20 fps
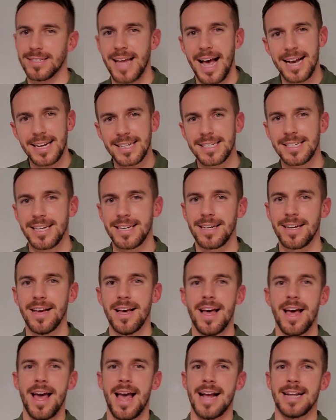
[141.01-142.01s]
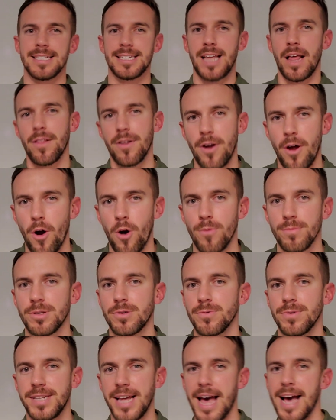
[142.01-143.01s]
Texting and selling homes
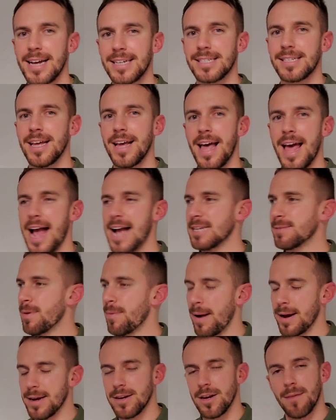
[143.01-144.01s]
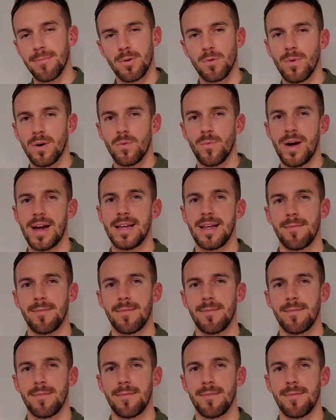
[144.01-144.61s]
through text has been my number one way.